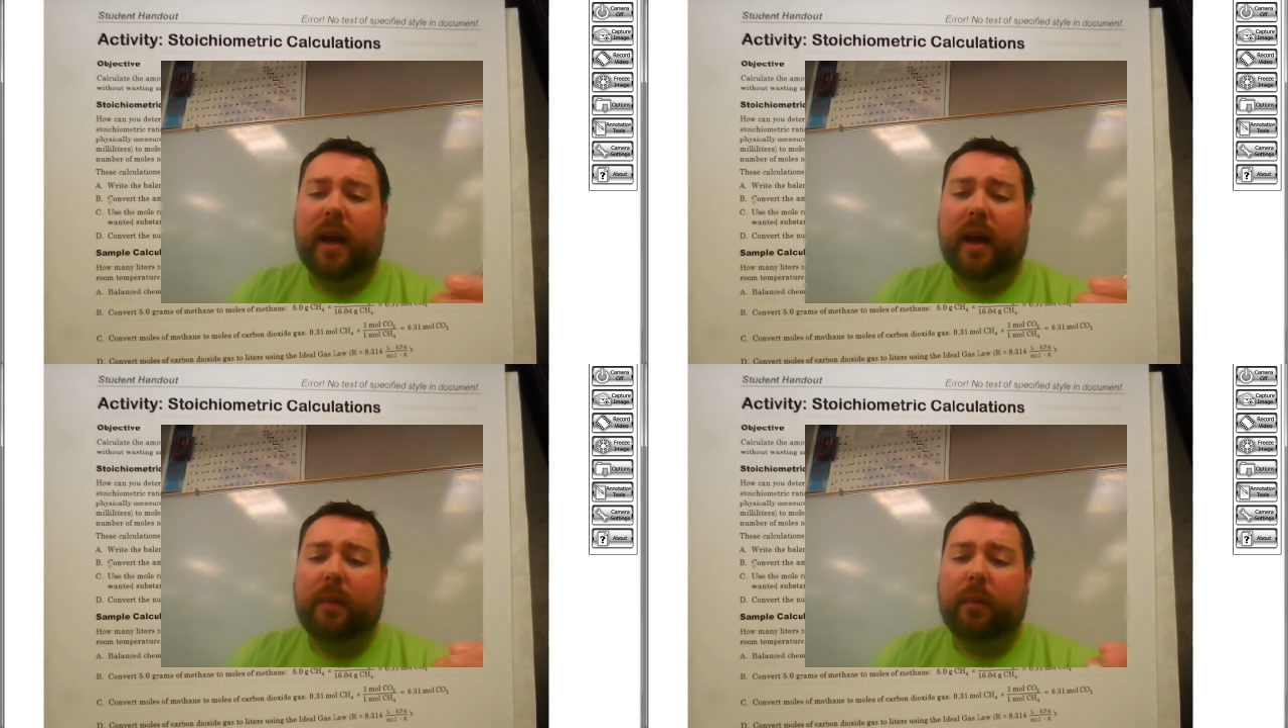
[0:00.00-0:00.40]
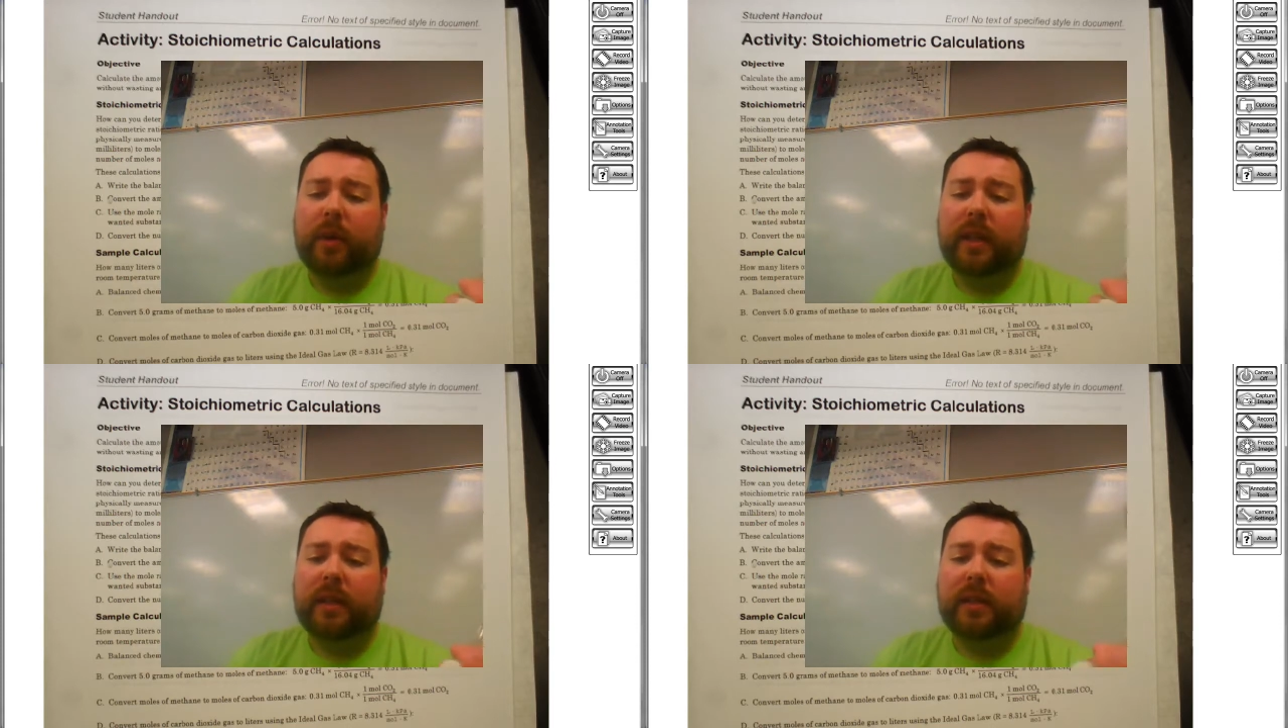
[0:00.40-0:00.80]

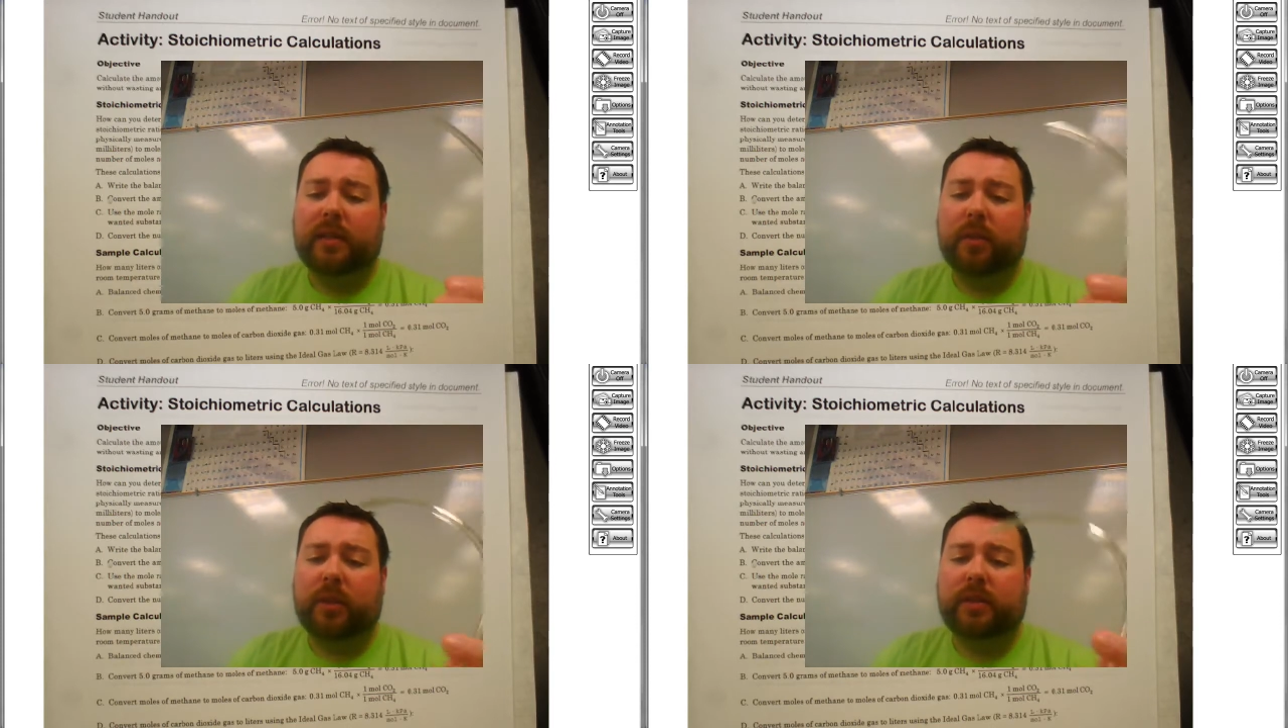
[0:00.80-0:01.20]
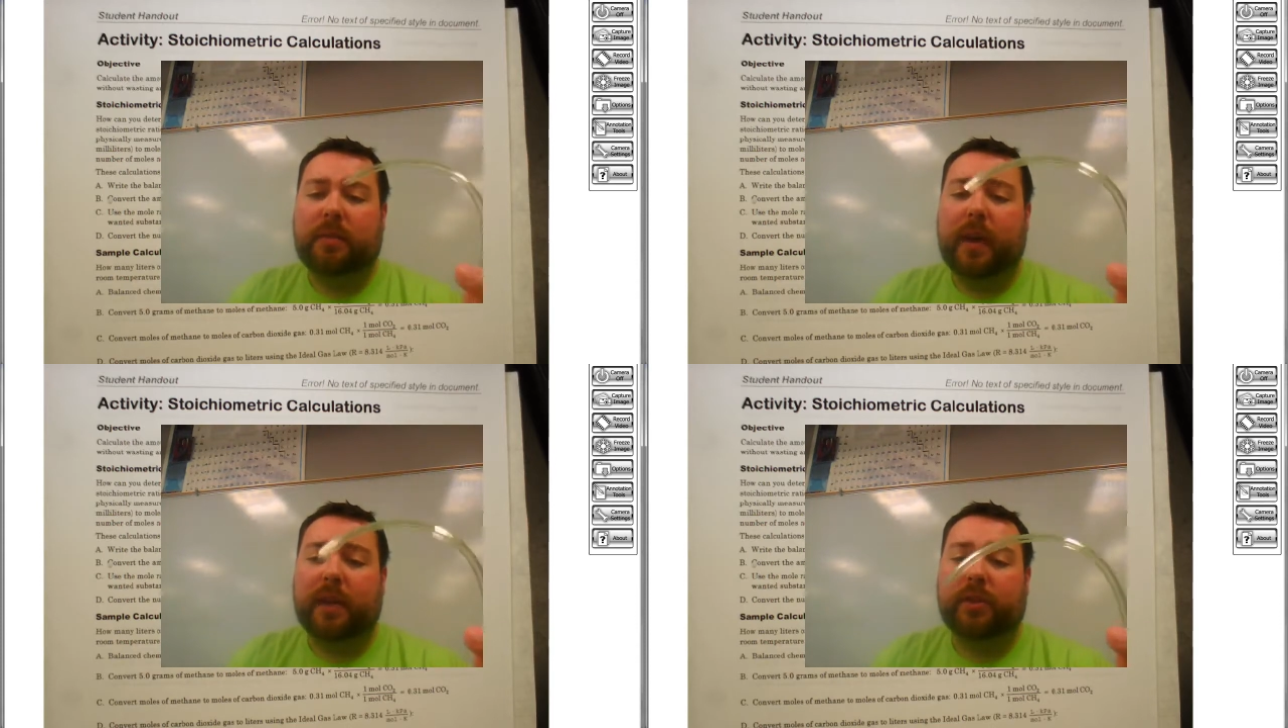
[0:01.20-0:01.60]
We need this in order
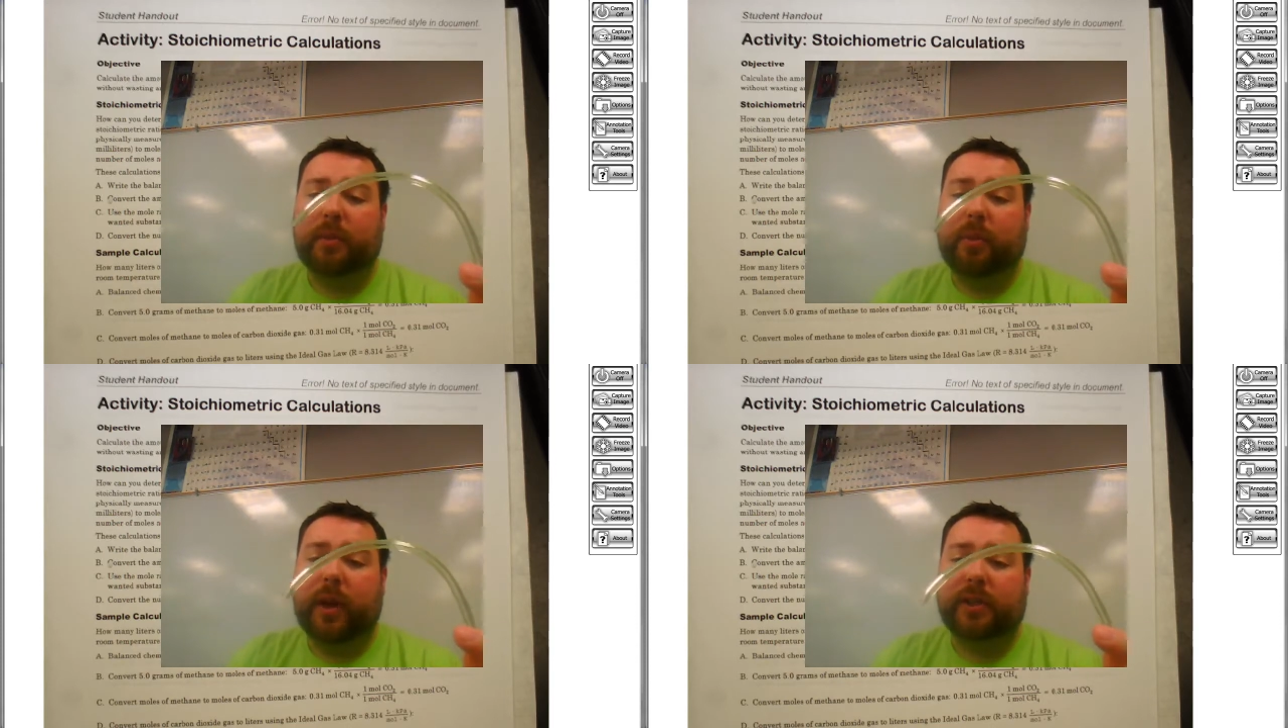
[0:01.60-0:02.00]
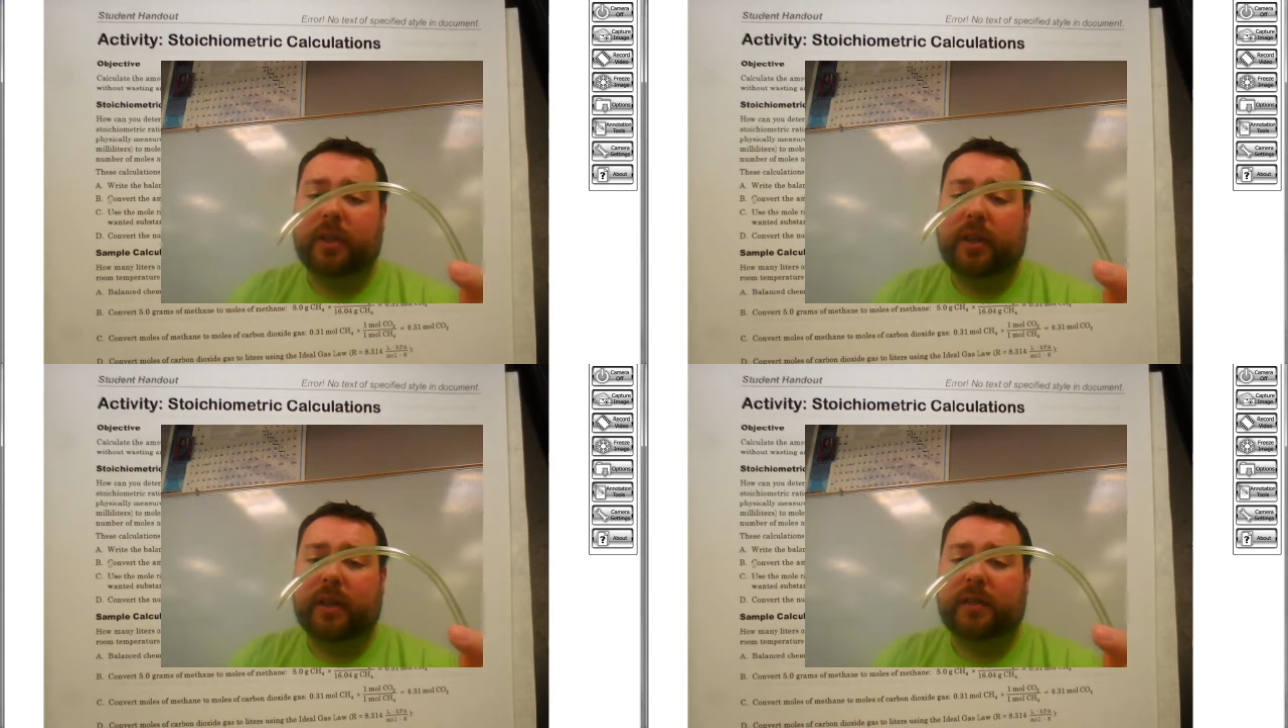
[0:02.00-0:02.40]
to measure the
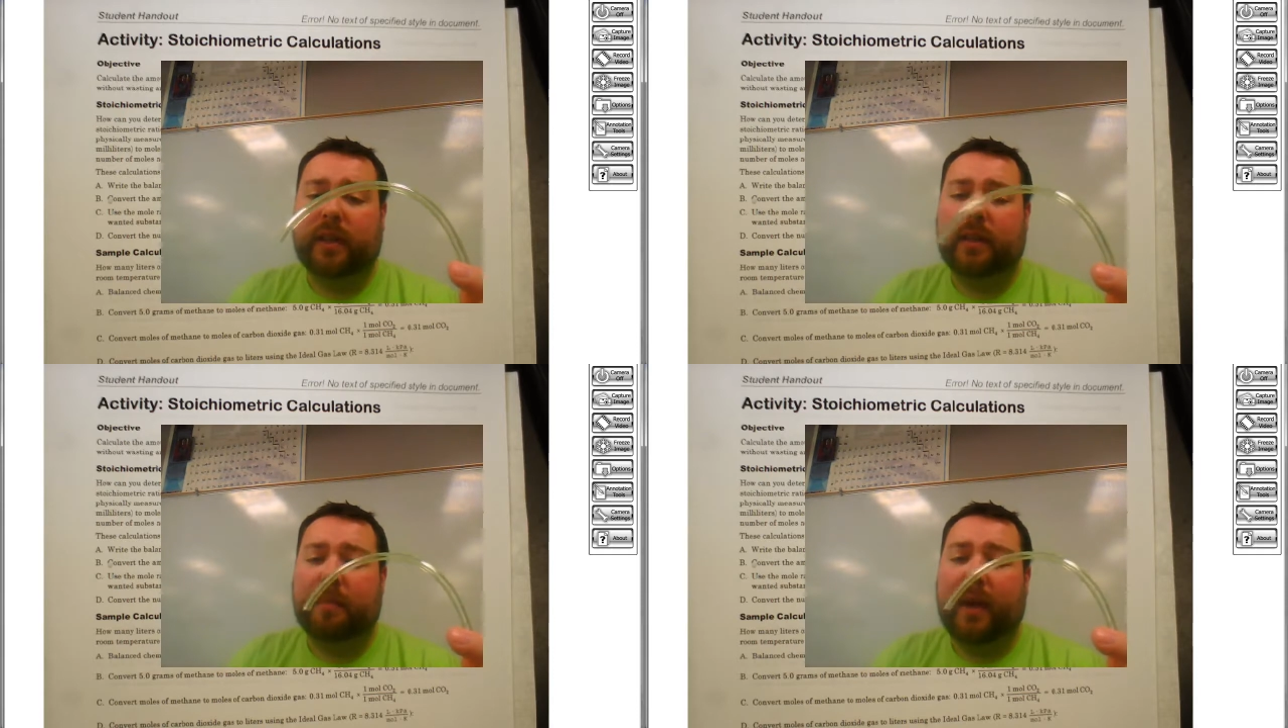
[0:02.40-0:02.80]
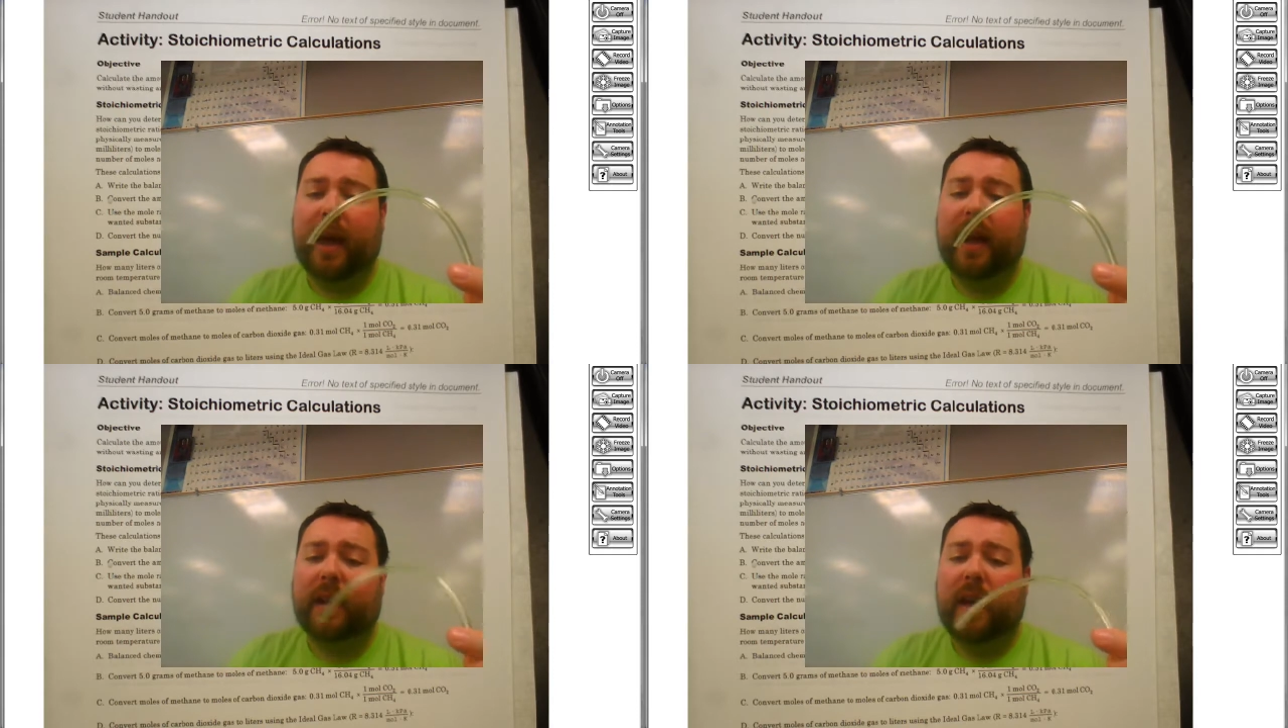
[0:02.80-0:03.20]
pressure inside the
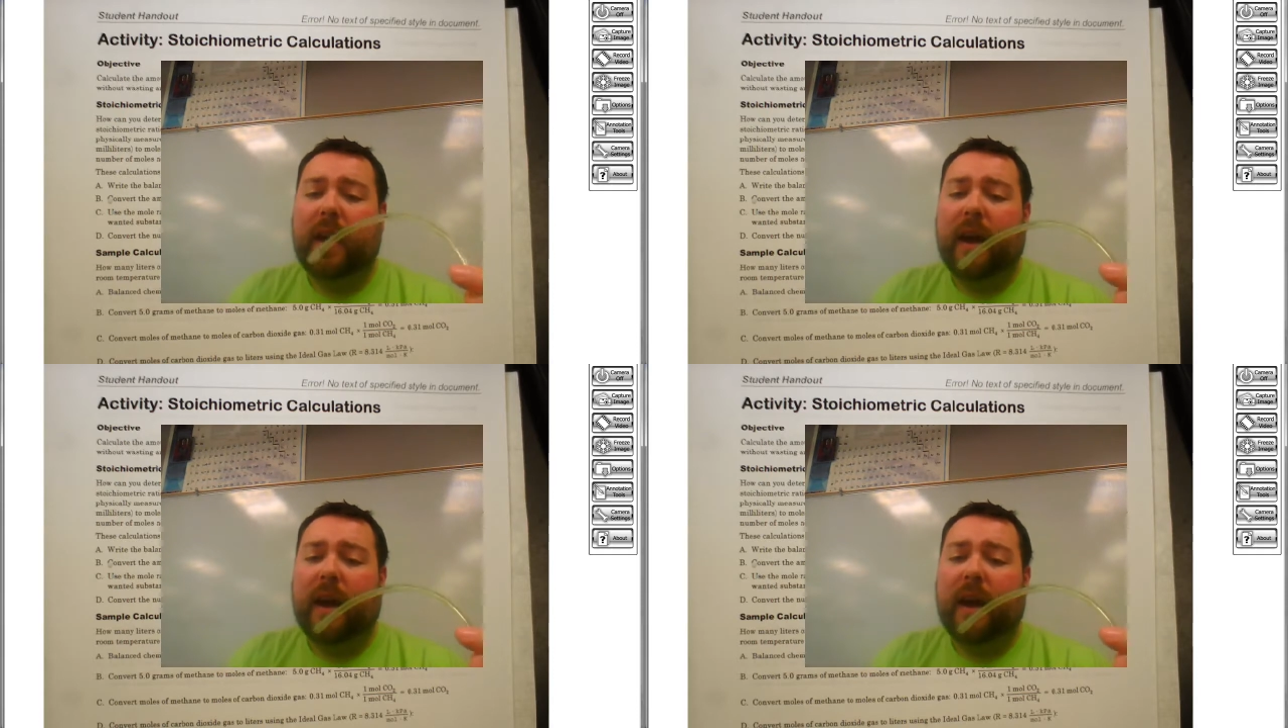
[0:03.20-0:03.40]
bag.